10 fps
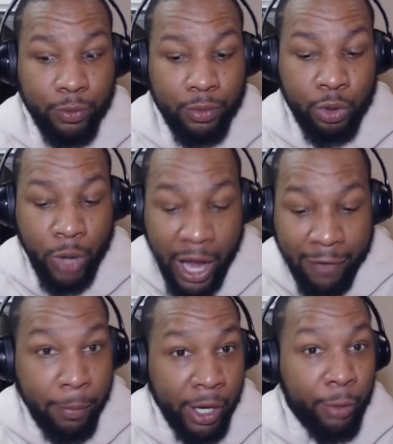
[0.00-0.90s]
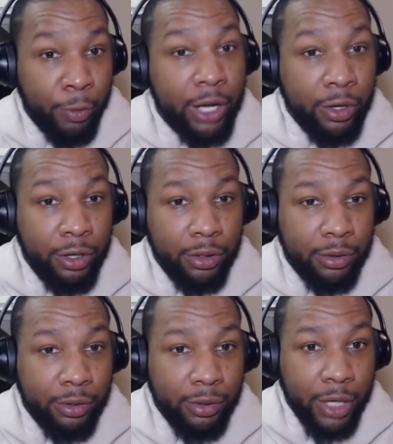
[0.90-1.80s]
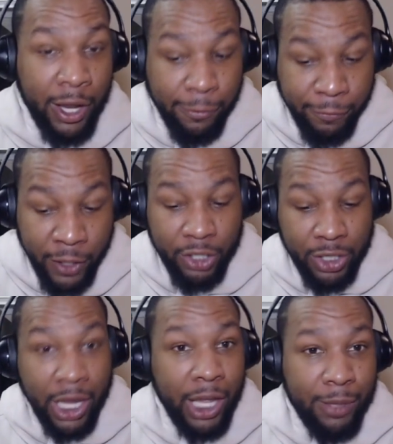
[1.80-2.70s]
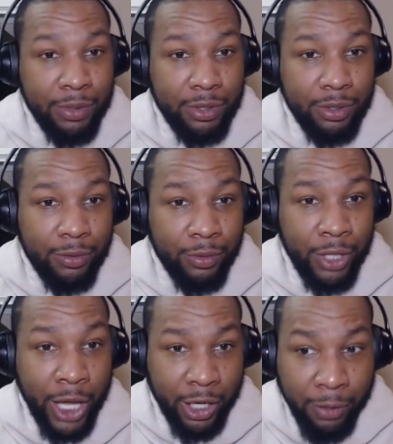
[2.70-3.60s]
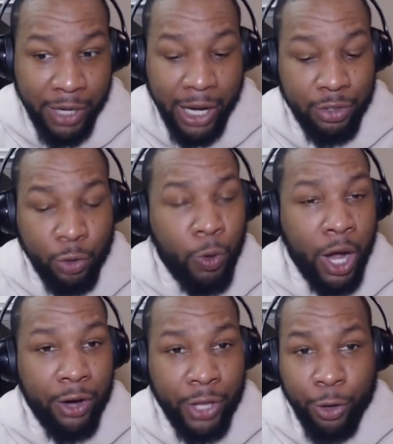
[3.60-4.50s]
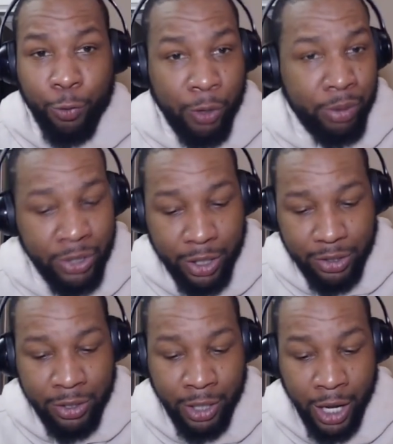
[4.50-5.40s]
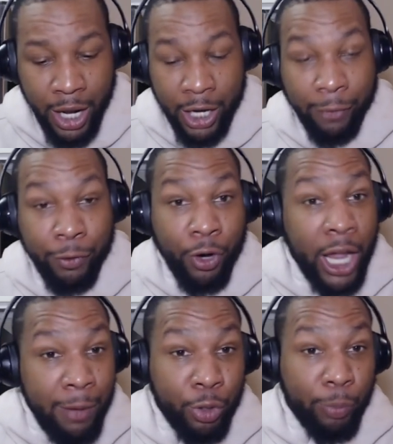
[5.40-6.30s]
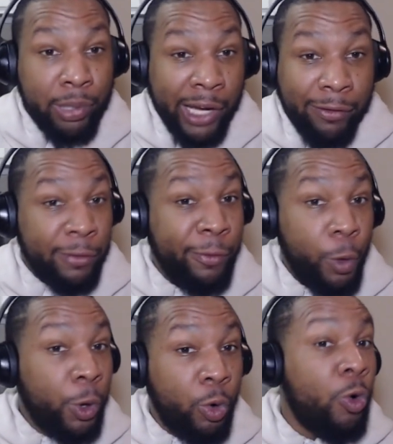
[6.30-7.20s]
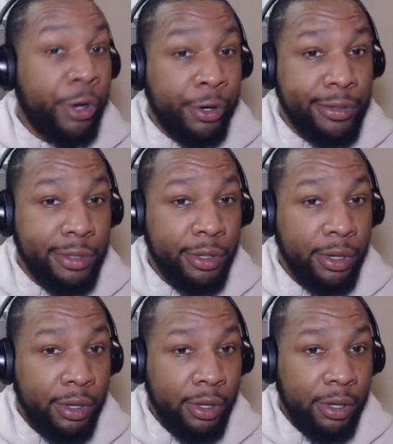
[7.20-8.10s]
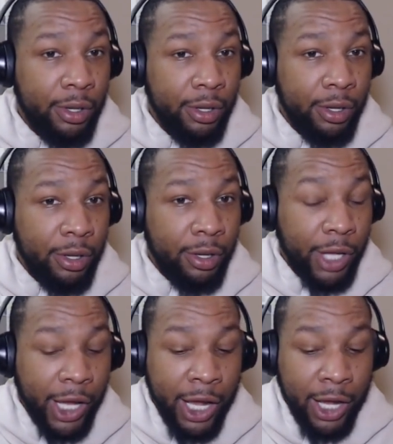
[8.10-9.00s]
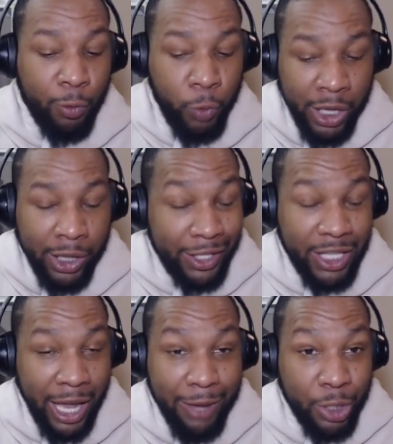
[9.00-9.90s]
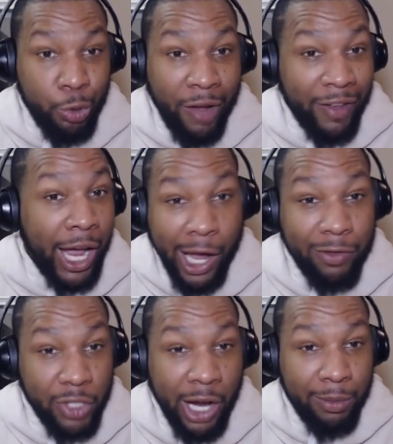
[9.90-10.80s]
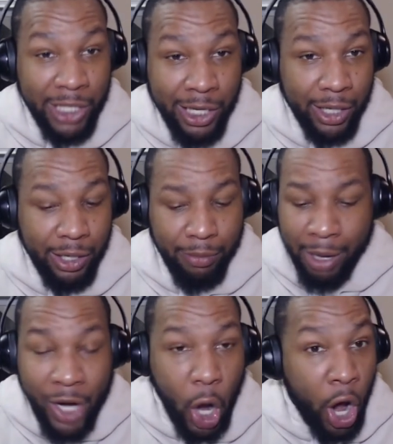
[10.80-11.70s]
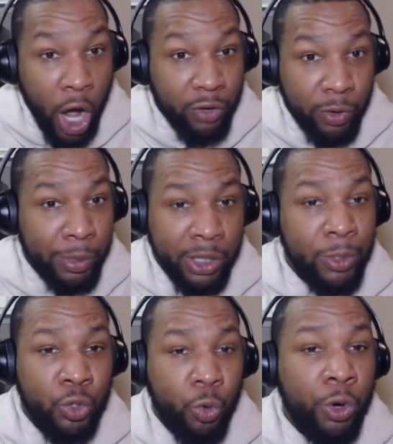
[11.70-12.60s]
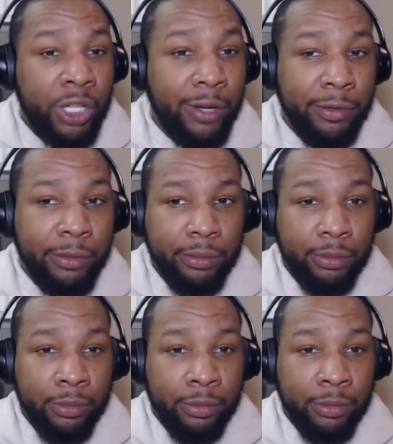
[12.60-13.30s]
to have a better record and finish games that come down to the wire that are one possession, and if you're able to play for 4 quarters and win these games that you have a halftime lead in, maybe not all of them, but the majority of them,